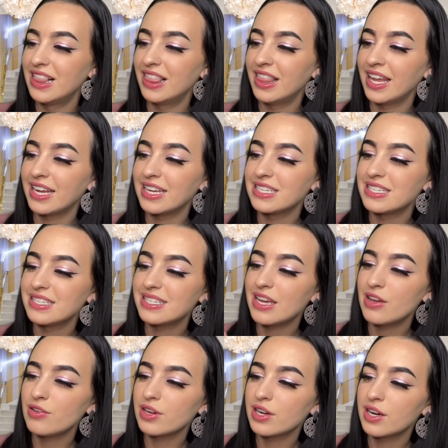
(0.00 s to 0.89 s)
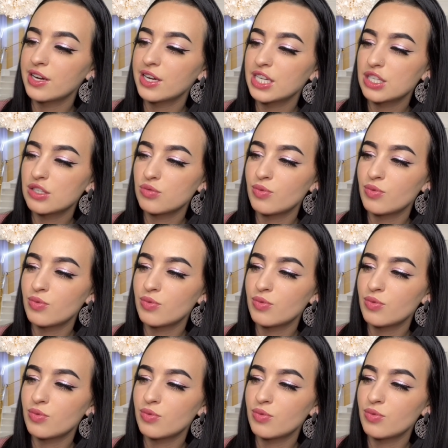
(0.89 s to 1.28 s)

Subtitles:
Like a Selkirk